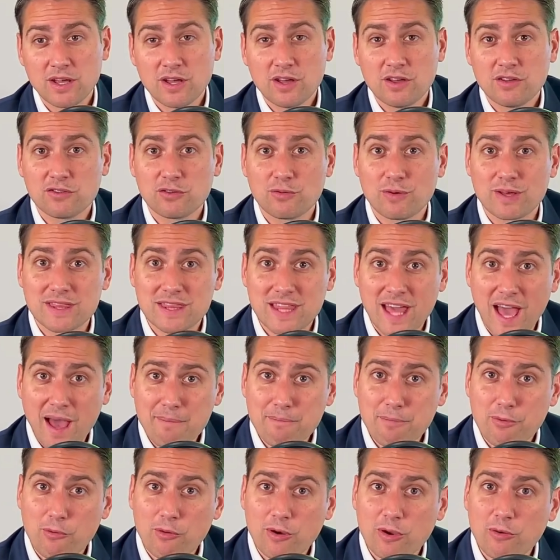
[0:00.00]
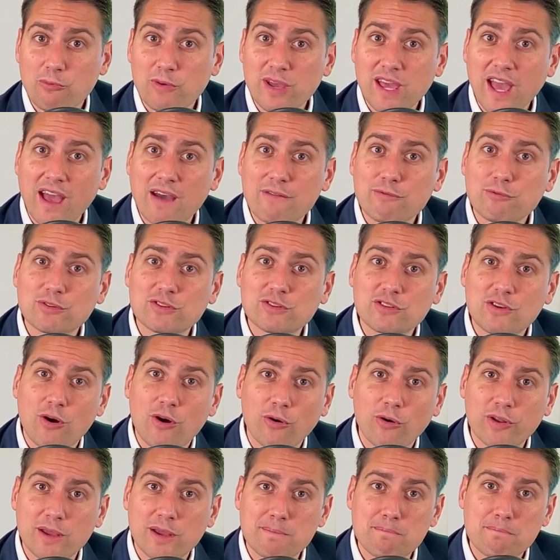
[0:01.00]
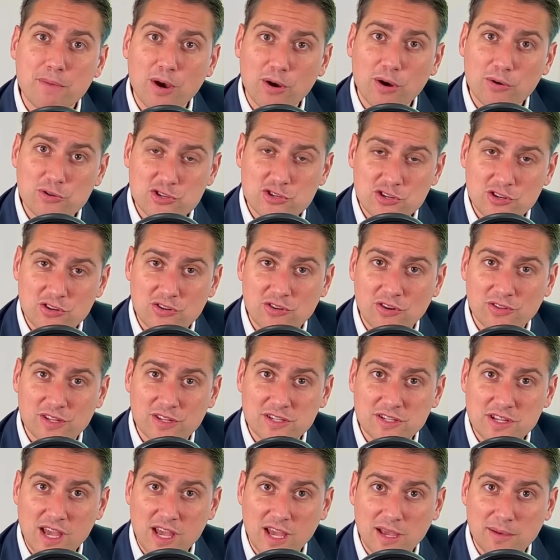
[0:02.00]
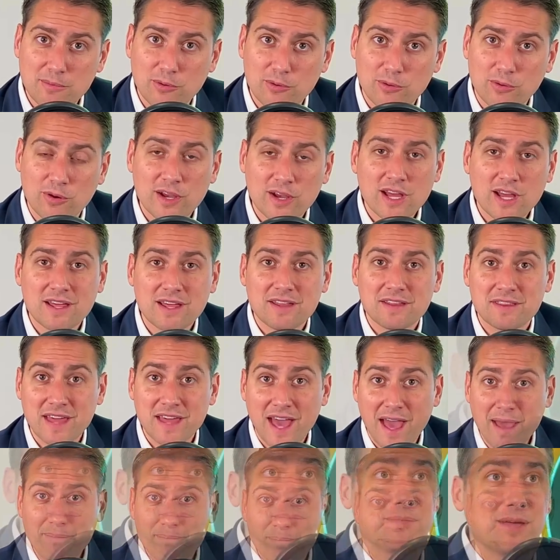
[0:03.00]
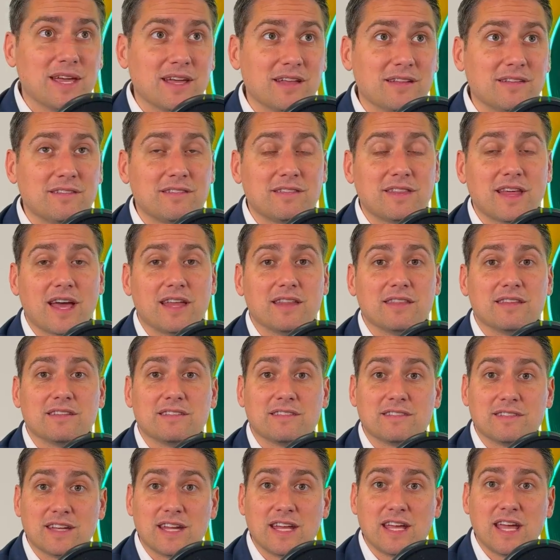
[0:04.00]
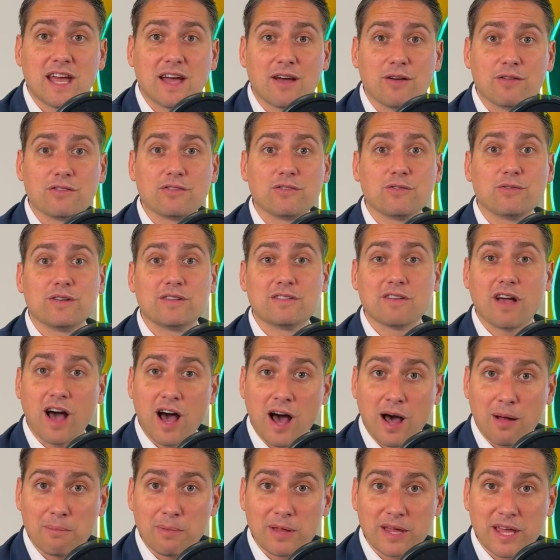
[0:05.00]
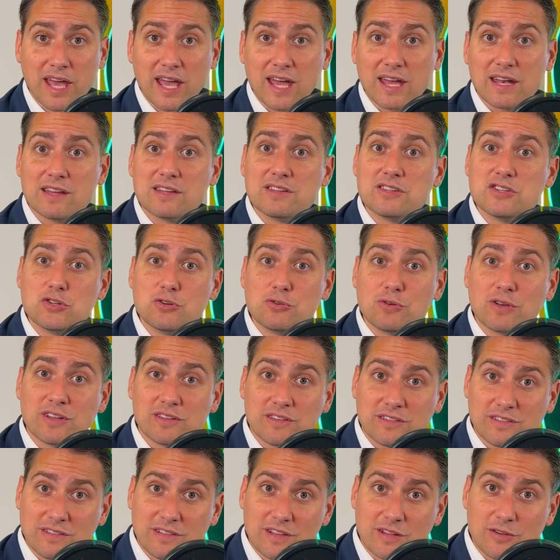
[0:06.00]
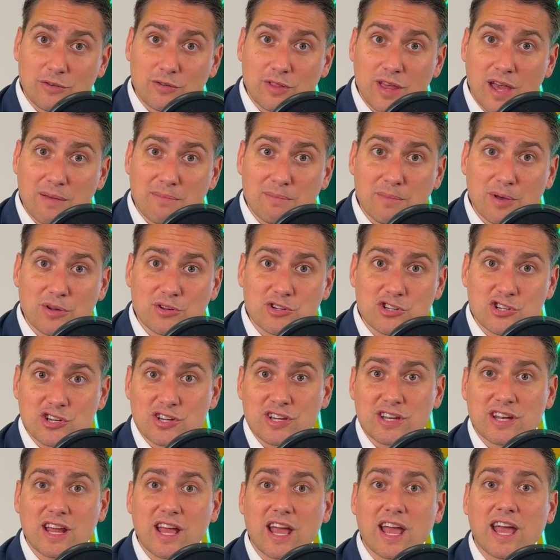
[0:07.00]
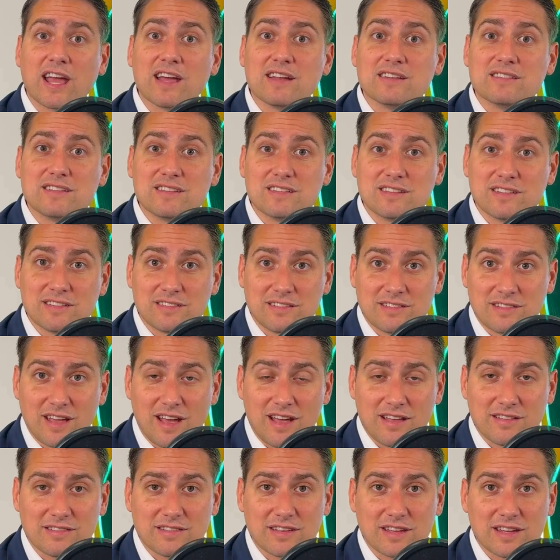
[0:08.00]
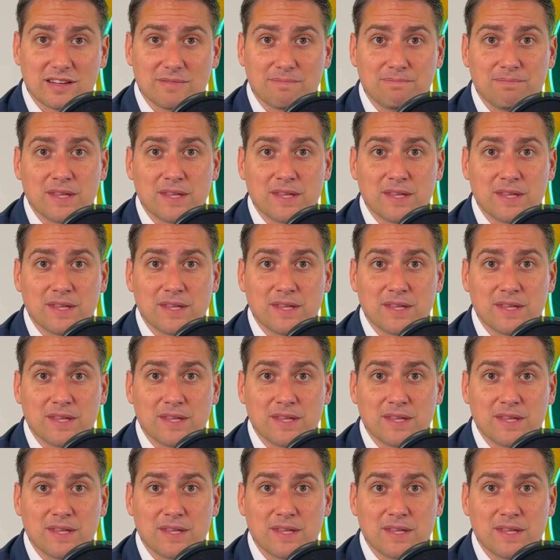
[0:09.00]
So at that point, we have what's called a motion on the table. That means that the city council is obligated to consider that motion and to discuss it.